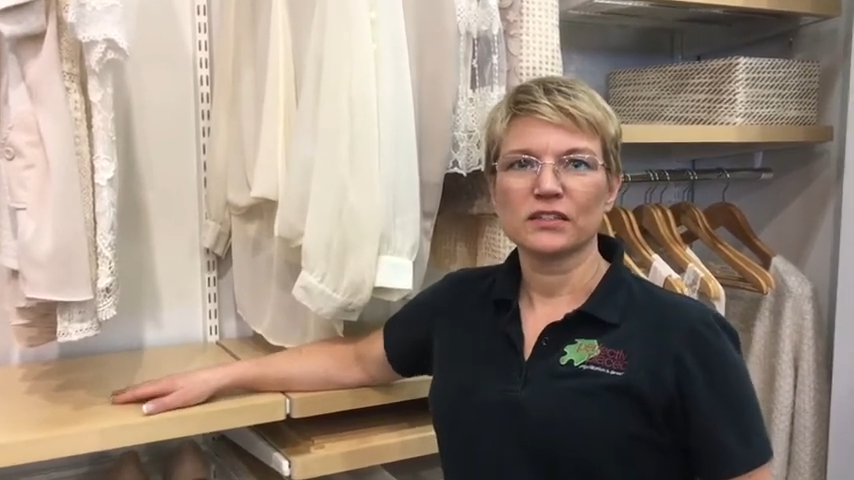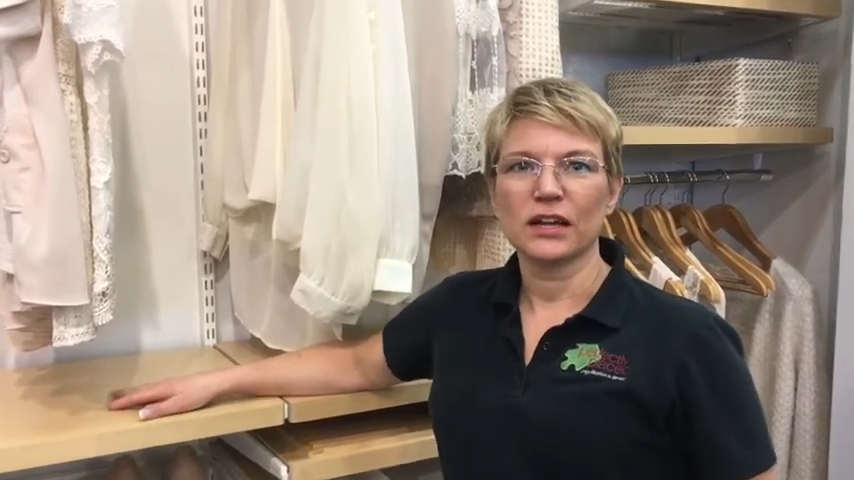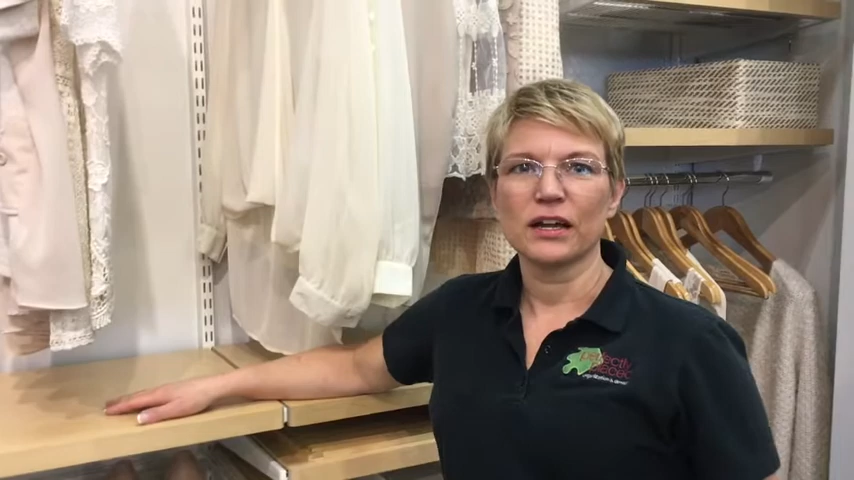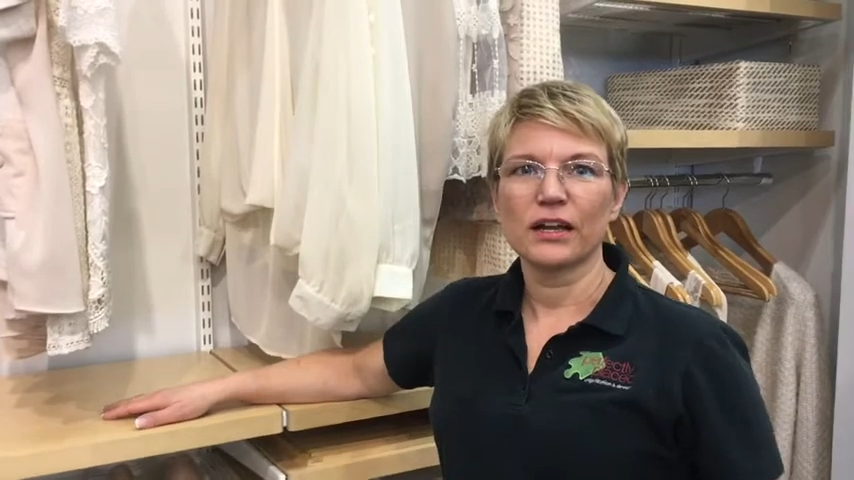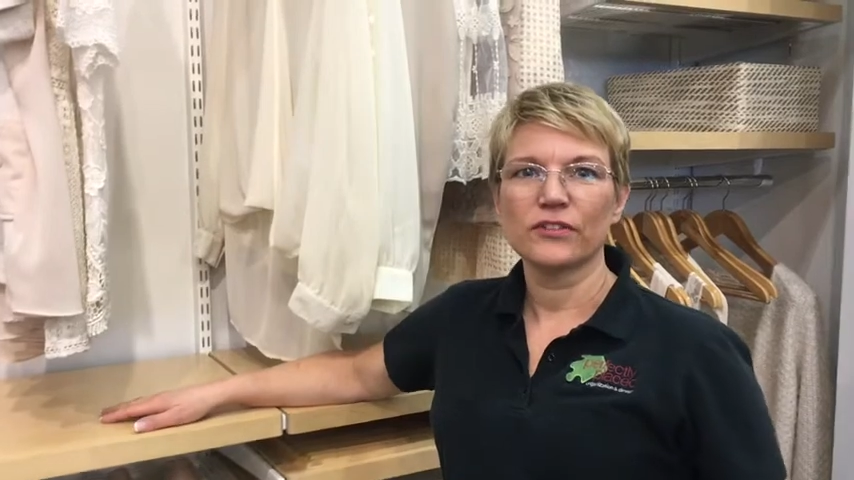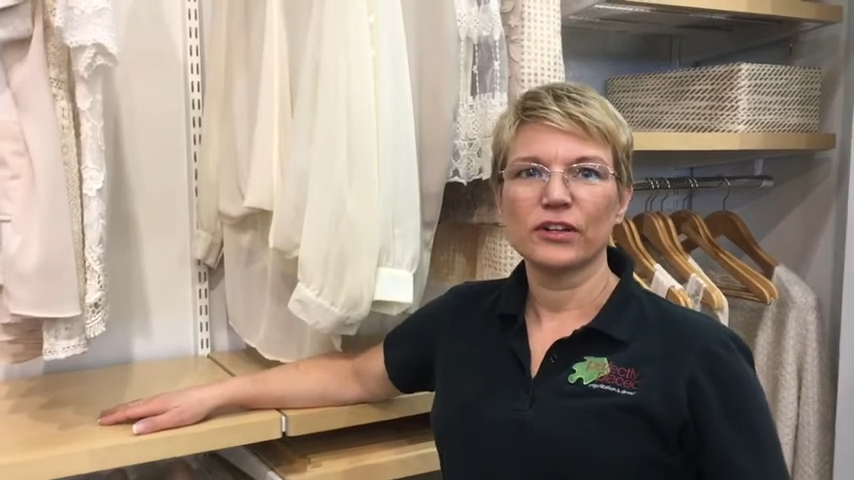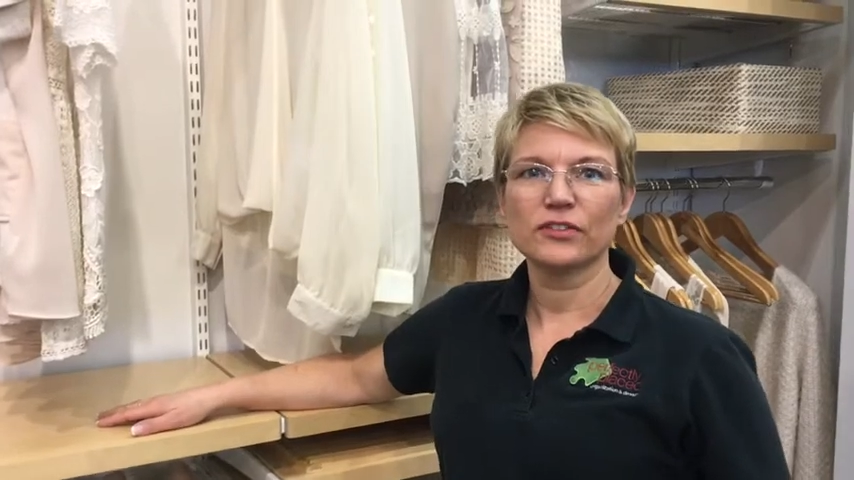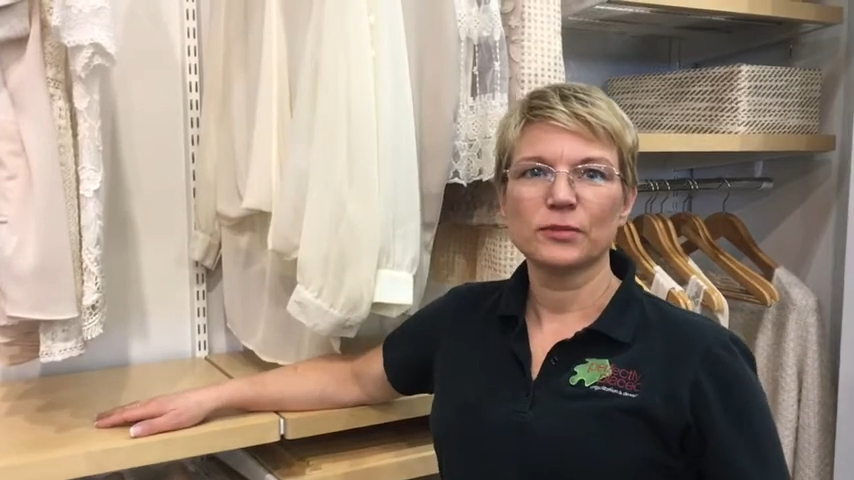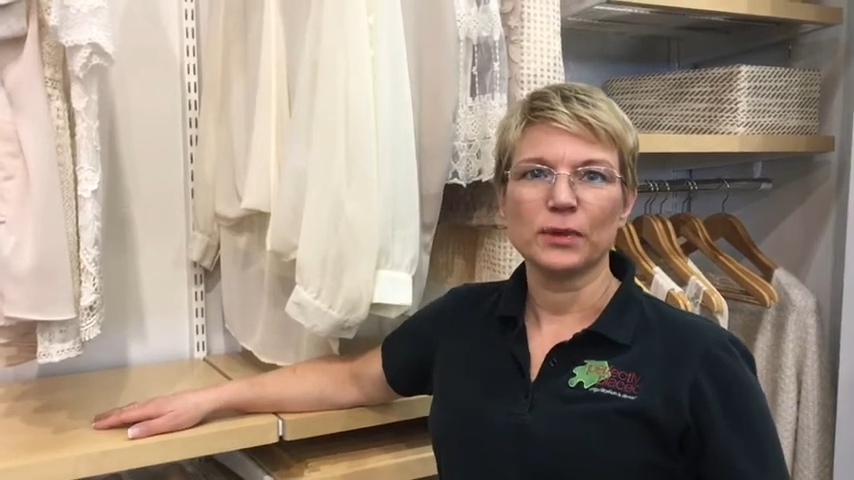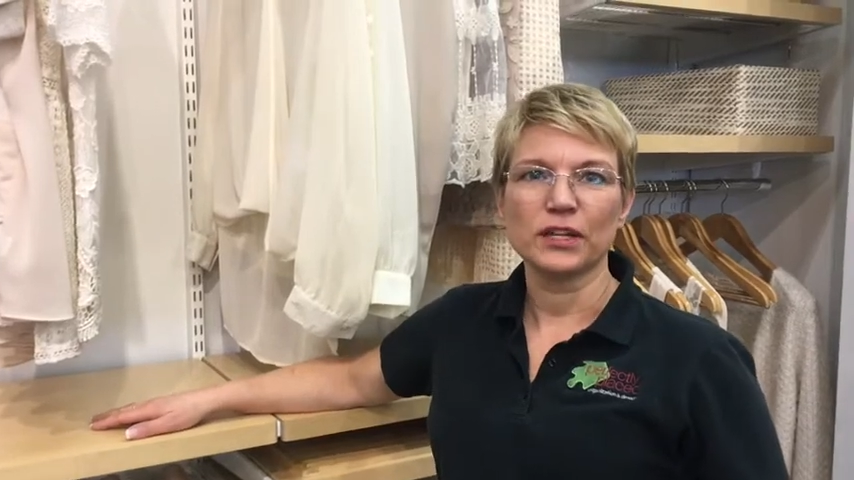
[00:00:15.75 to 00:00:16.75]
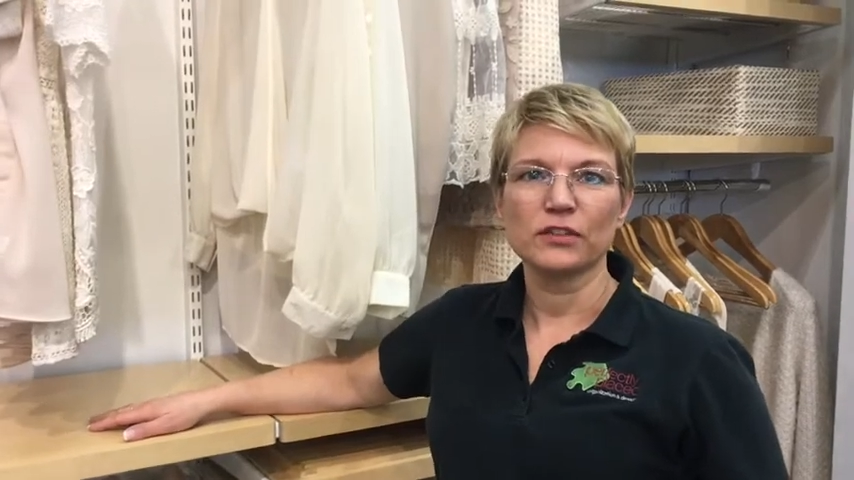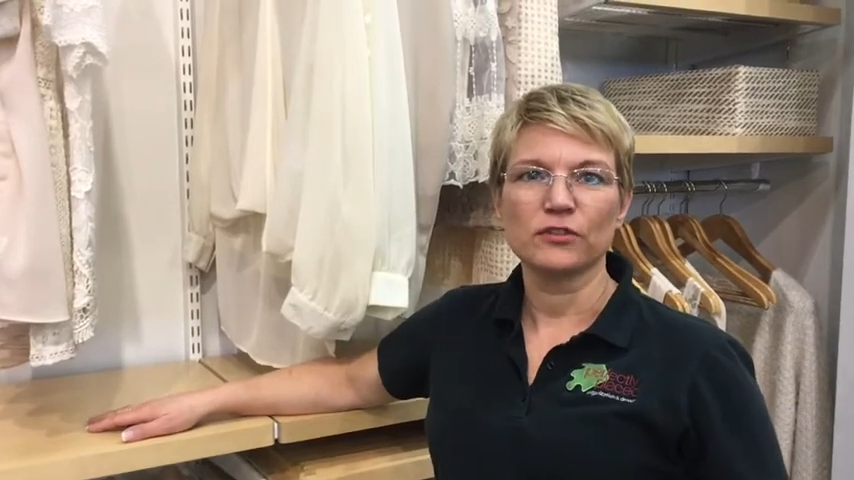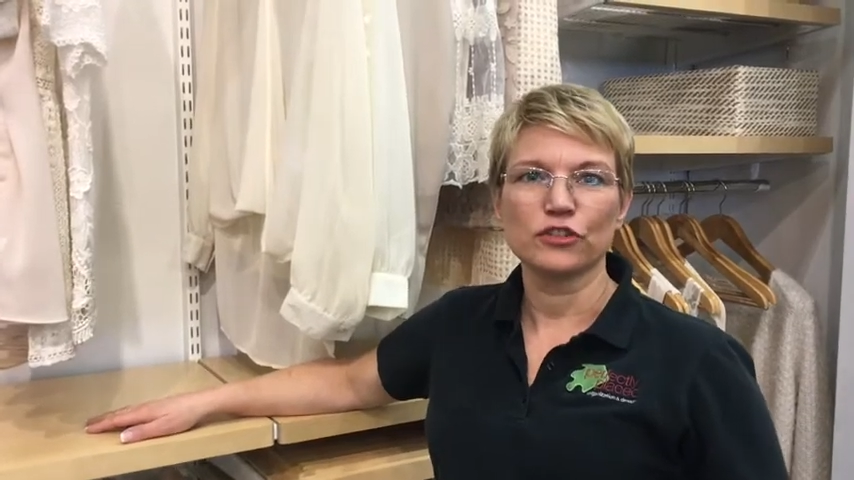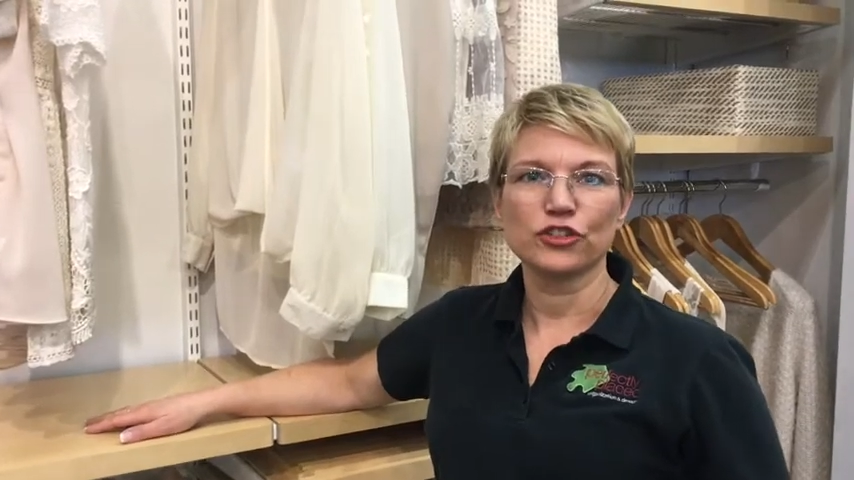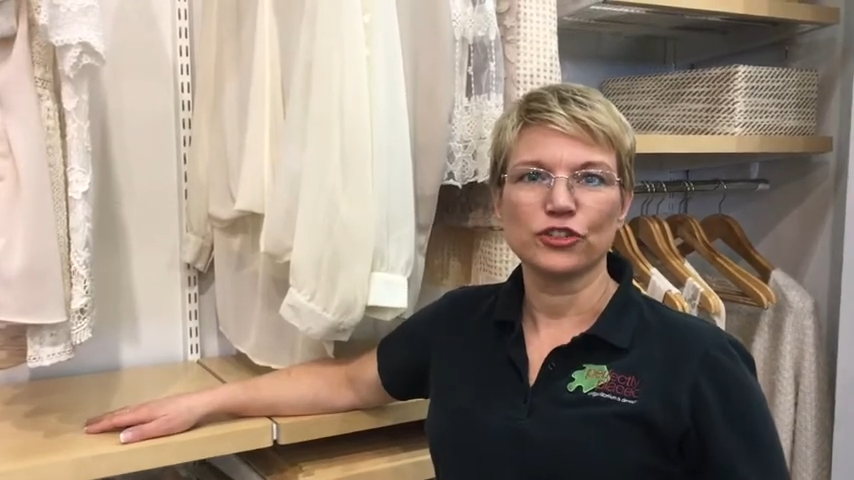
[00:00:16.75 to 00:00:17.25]
not have enough space
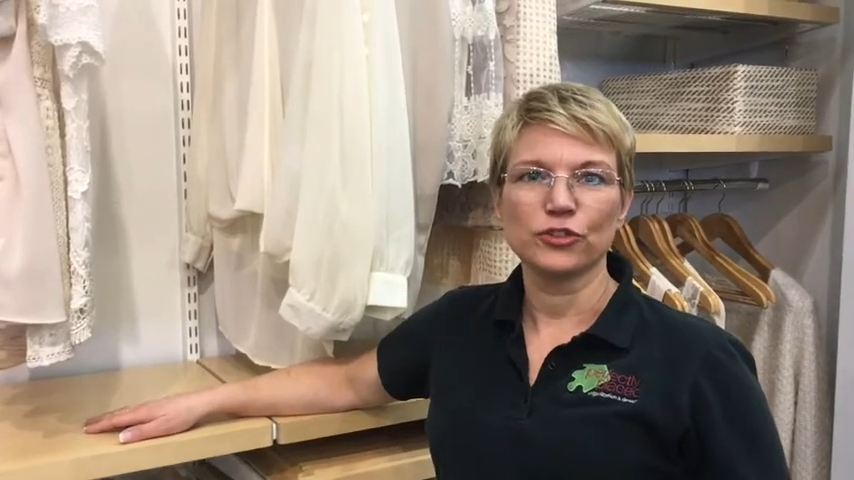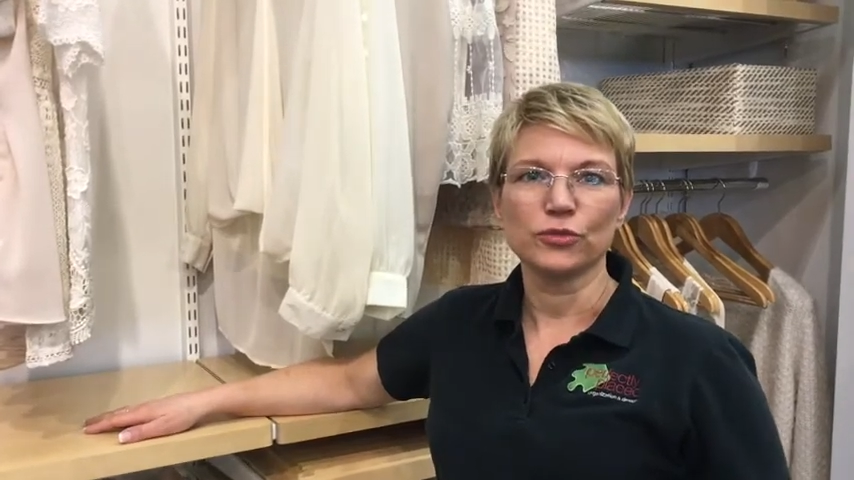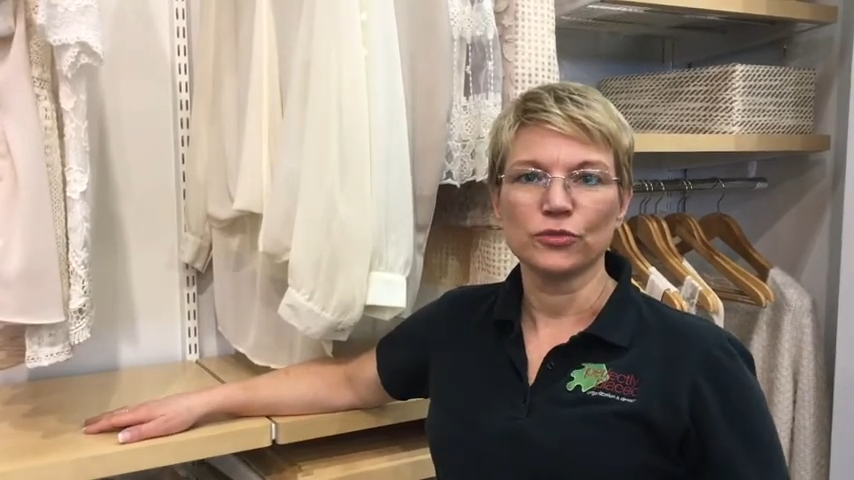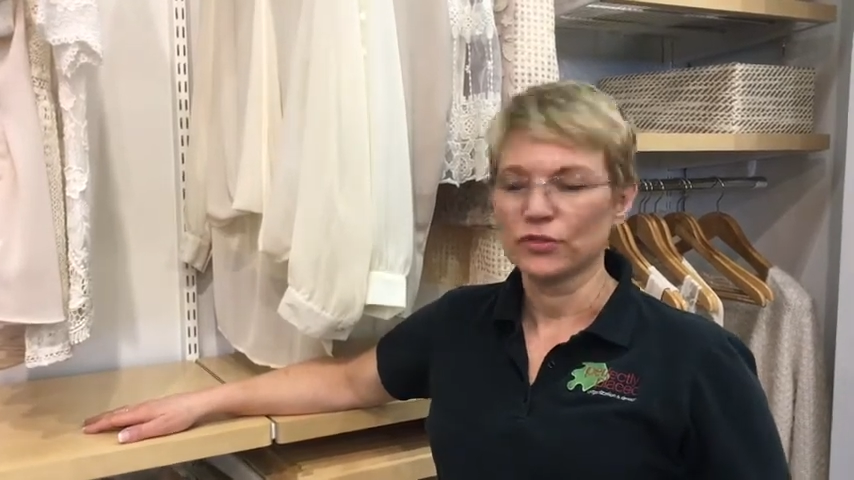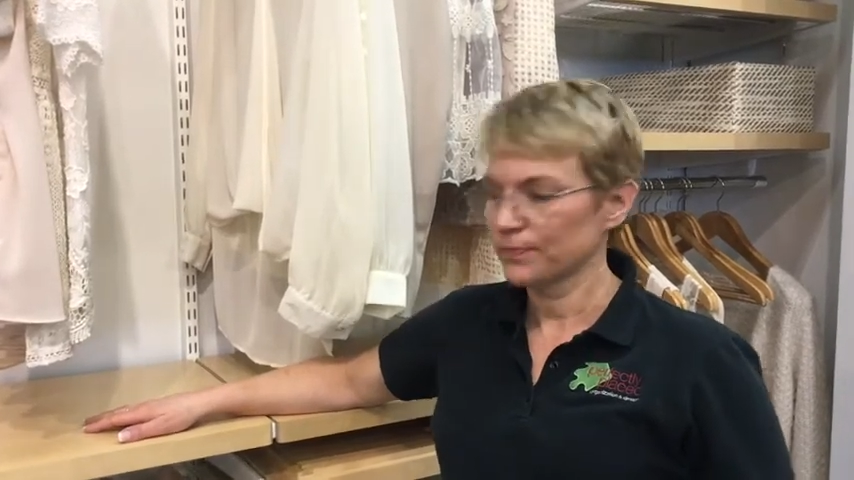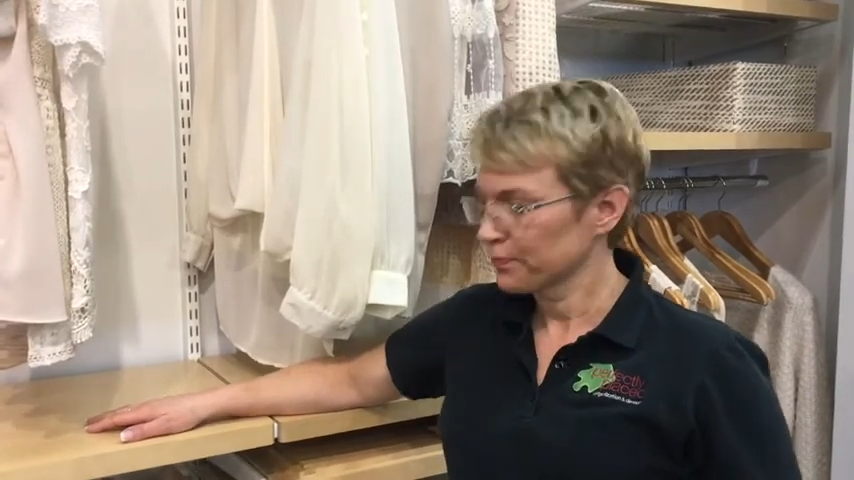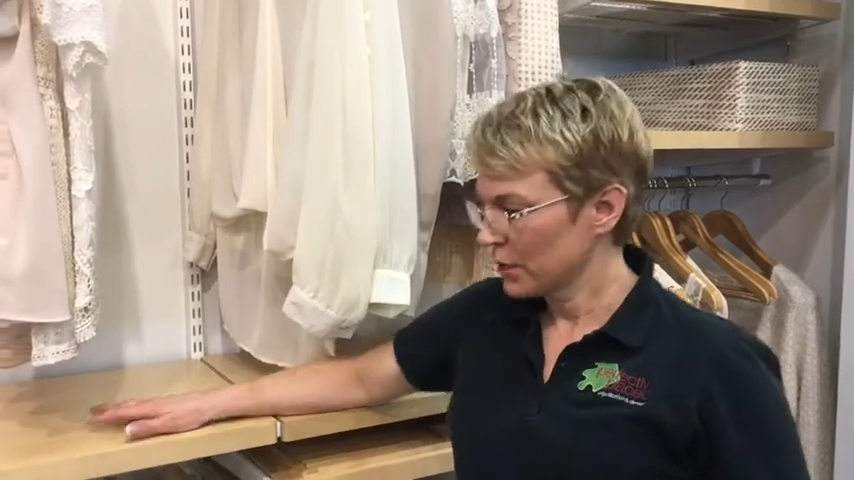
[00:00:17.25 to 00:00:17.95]
for shoes.